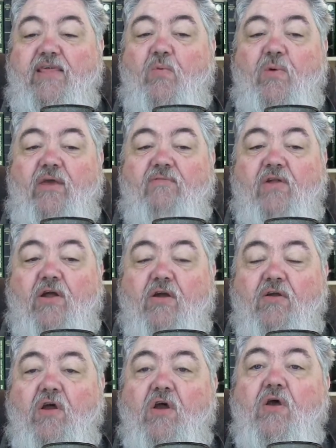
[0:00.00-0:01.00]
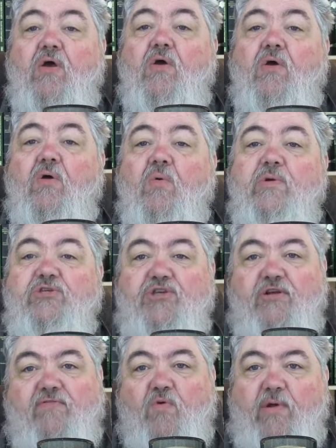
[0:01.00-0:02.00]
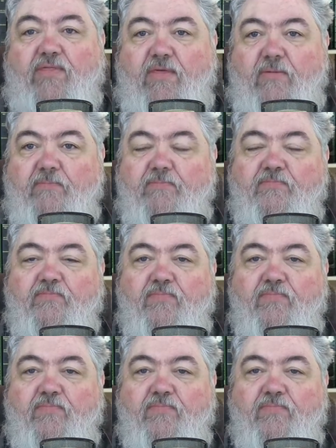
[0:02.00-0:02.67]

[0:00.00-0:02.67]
that we have learned, we should avoid them.